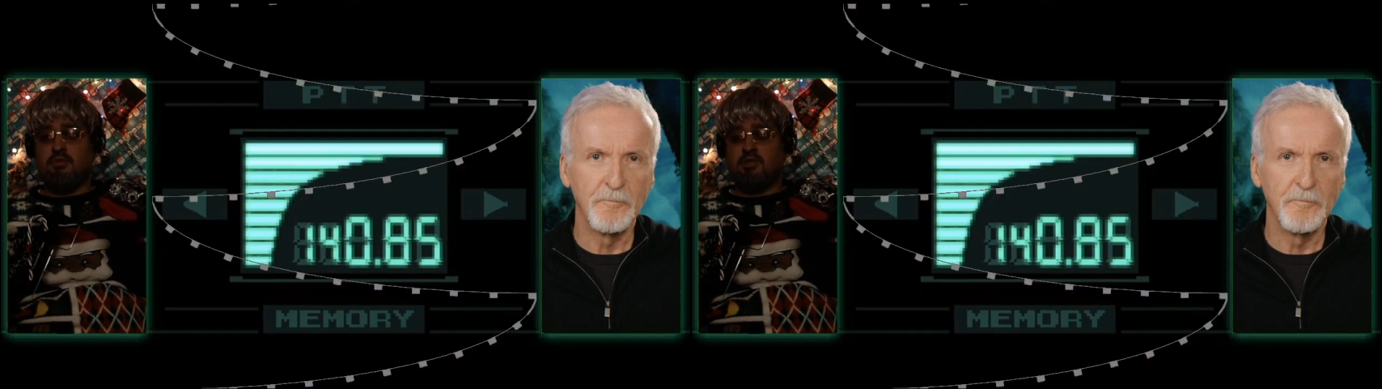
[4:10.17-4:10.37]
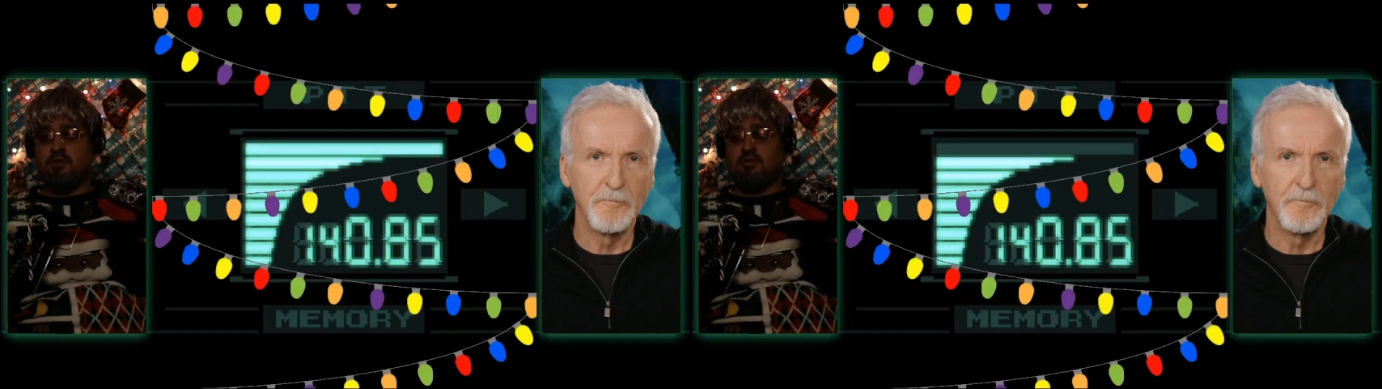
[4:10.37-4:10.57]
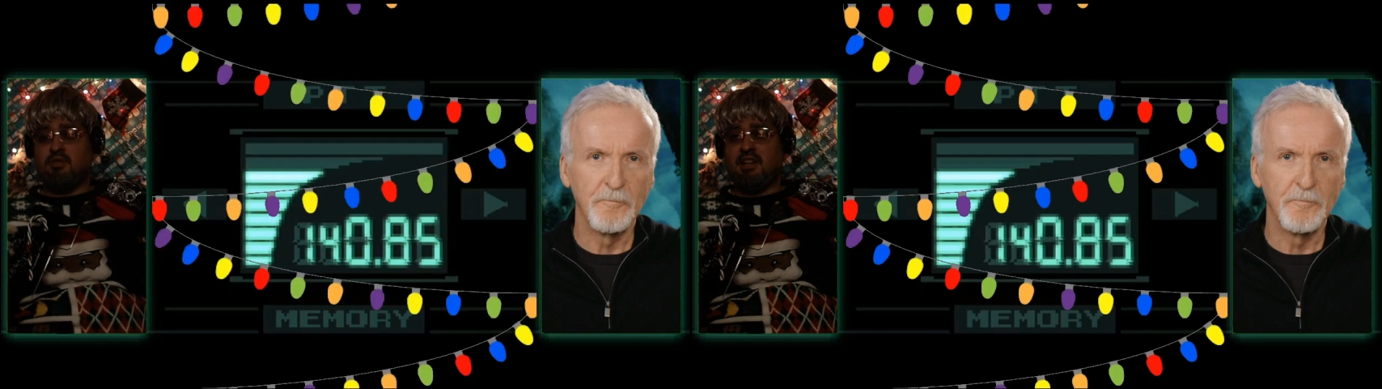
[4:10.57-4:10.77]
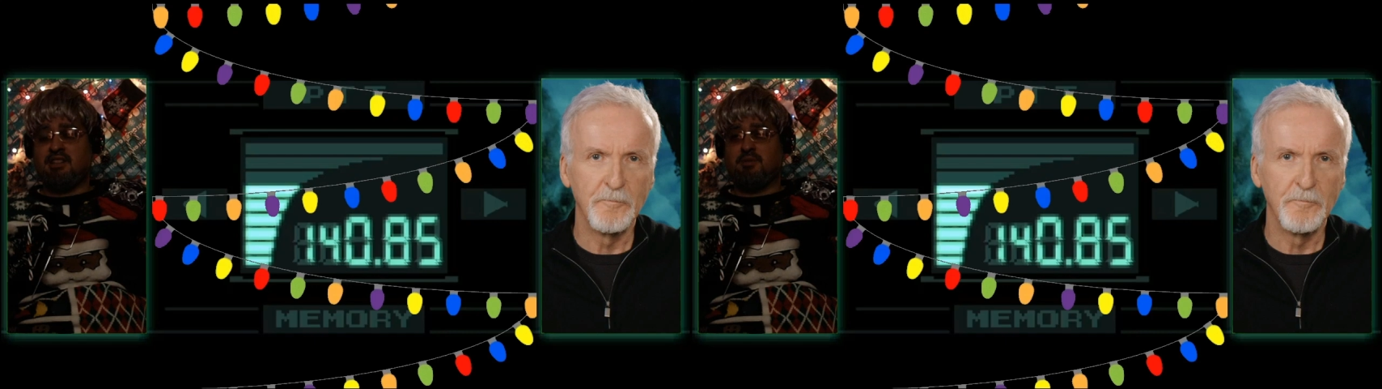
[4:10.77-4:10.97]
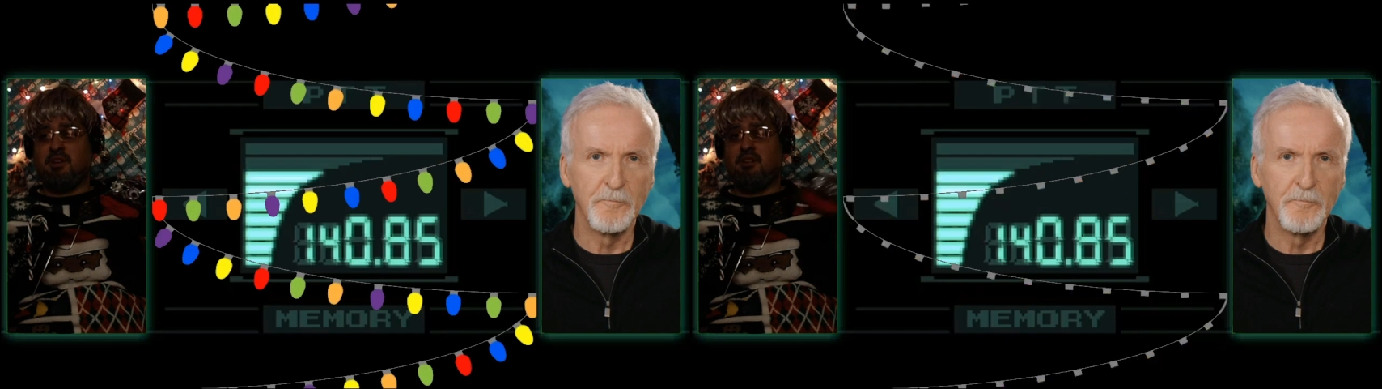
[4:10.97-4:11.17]
Speaker 1: So
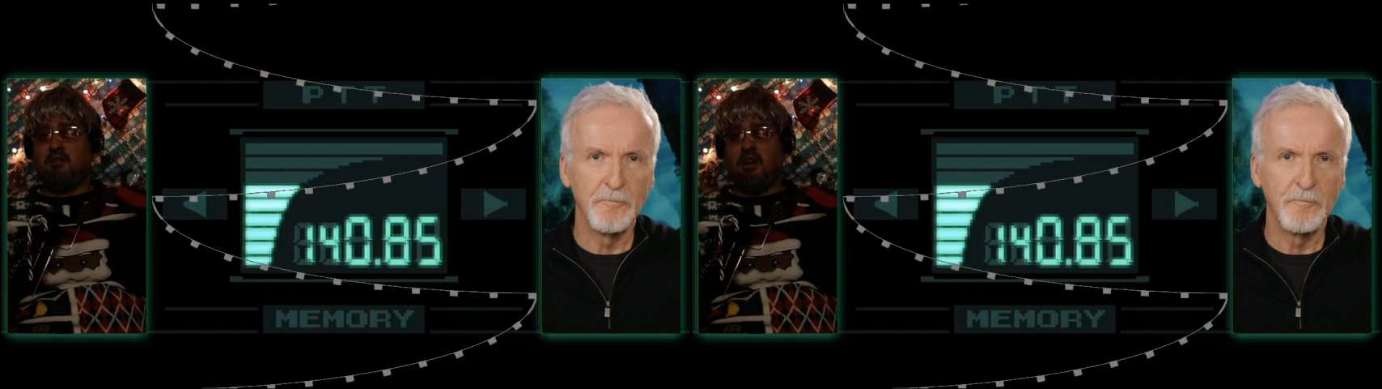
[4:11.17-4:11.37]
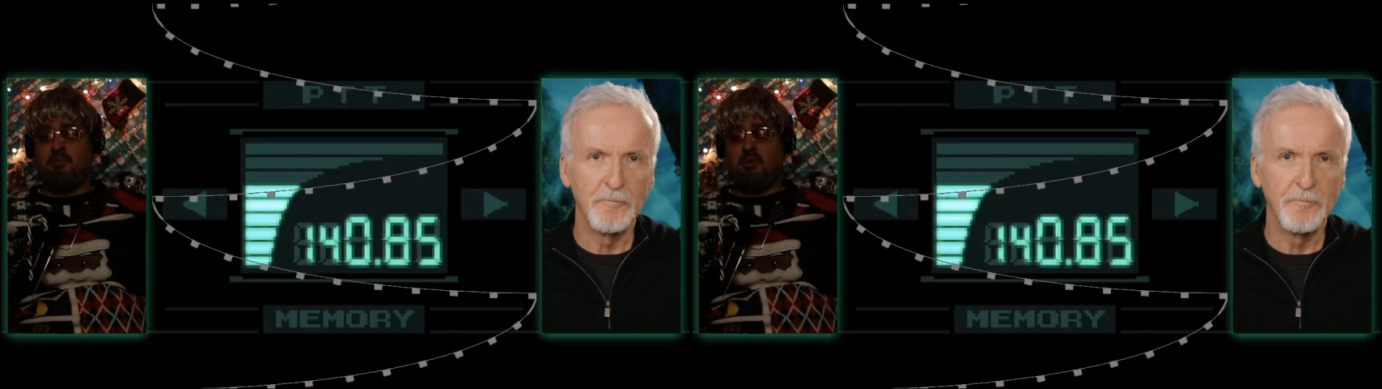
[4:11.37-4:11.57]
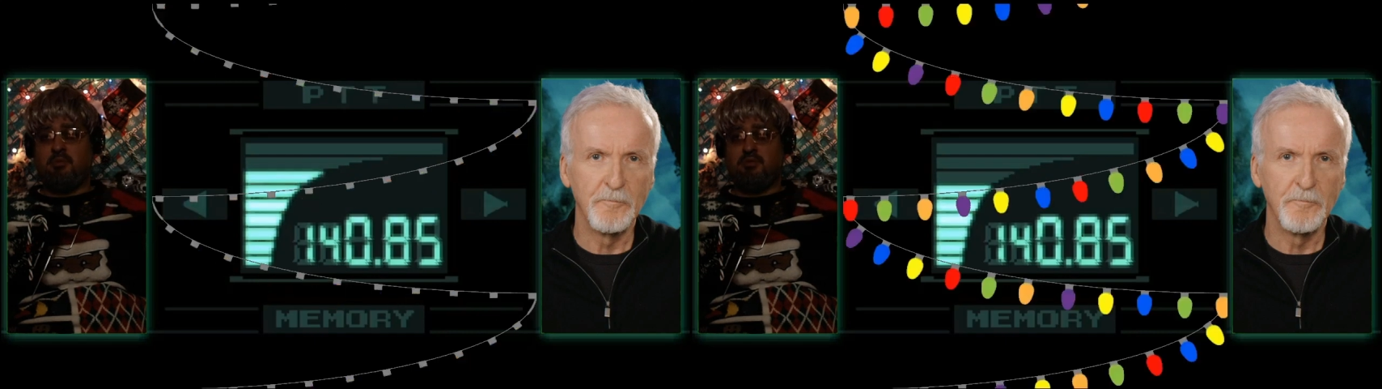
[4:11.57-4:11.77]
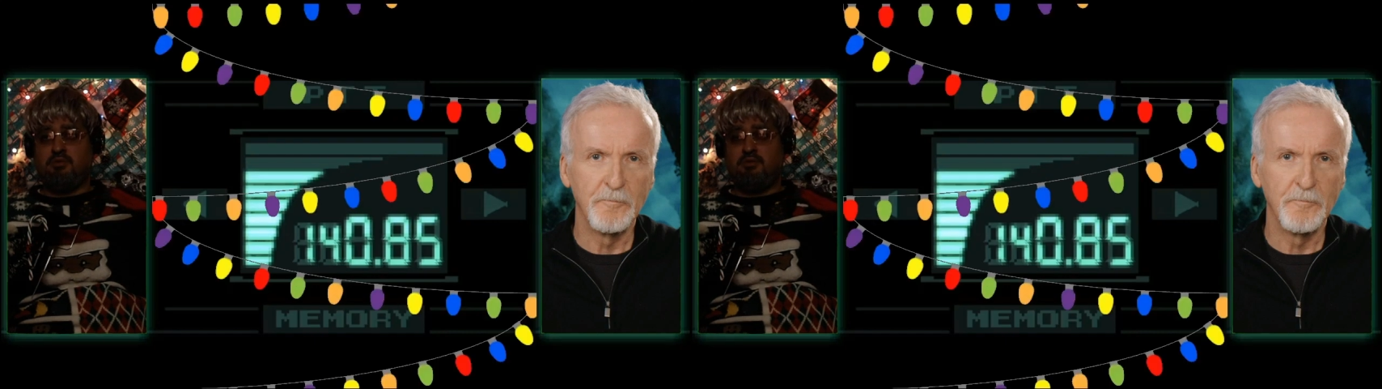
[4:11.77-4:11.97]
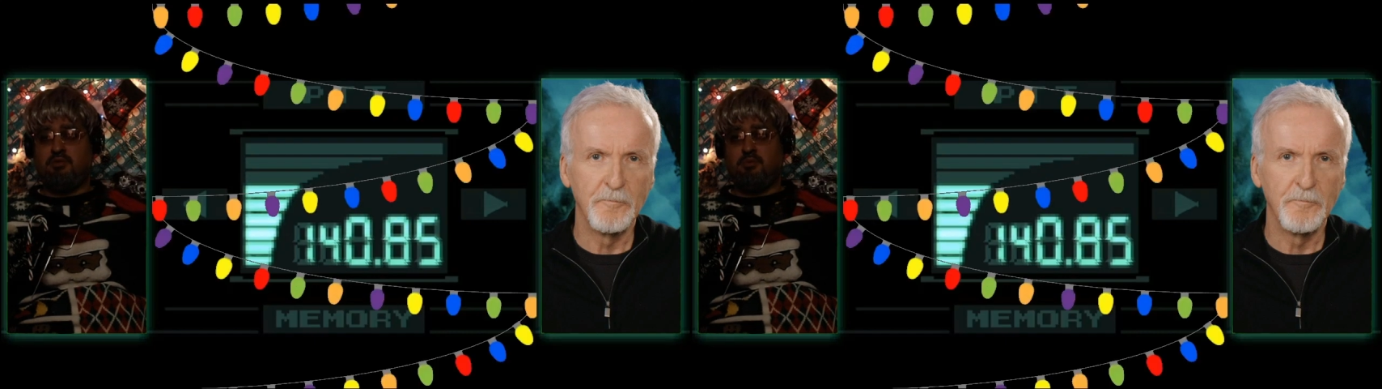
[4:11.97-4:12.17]
that's why you have people
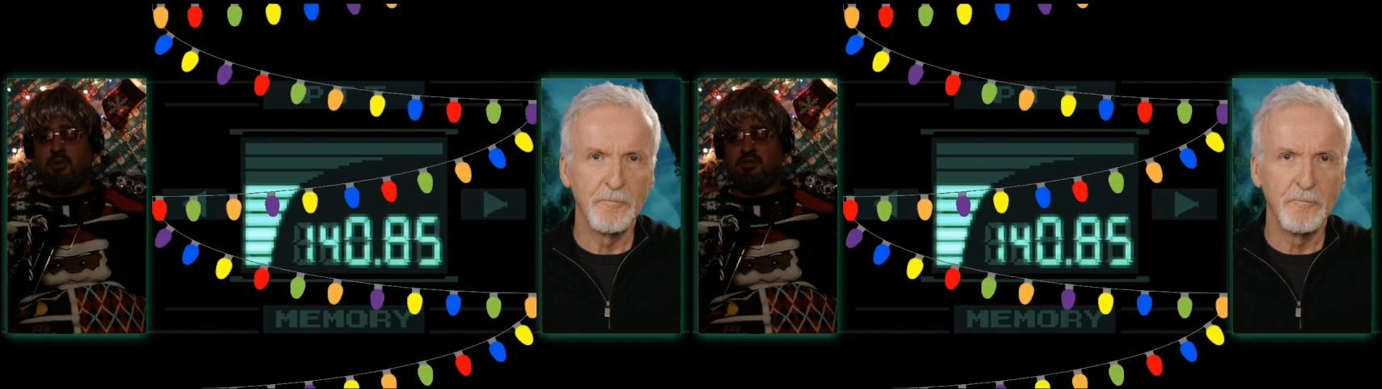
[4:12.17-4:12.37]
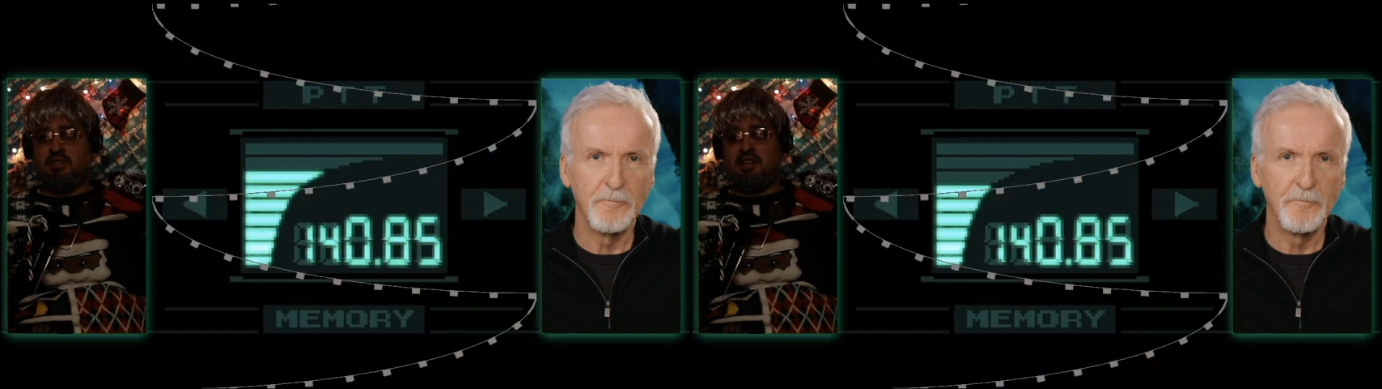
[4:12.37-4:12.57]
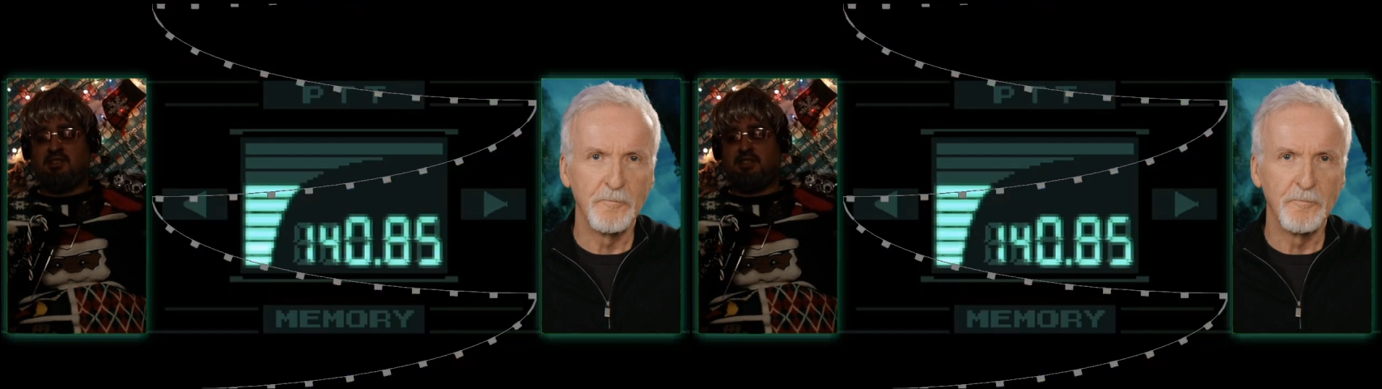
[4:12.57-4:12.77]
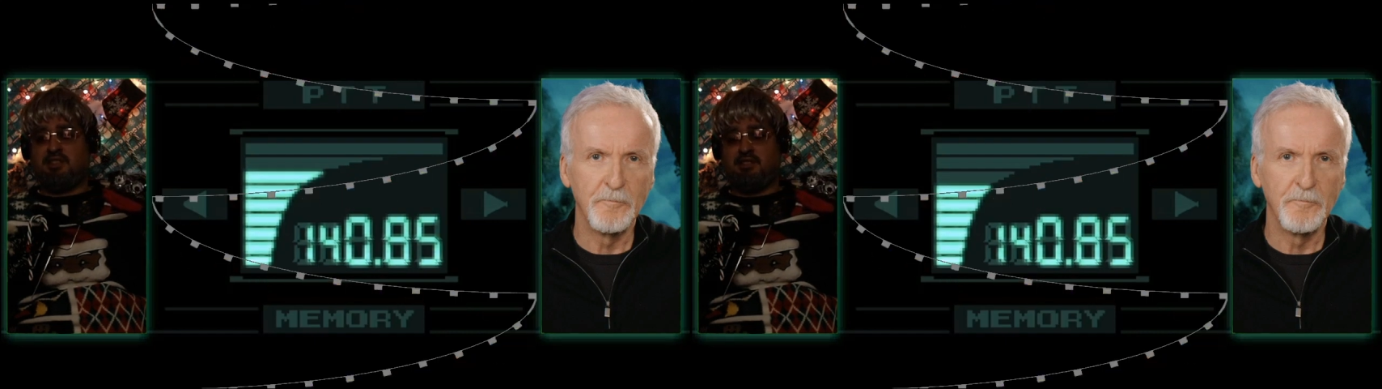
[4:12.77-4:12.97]
do both sounds?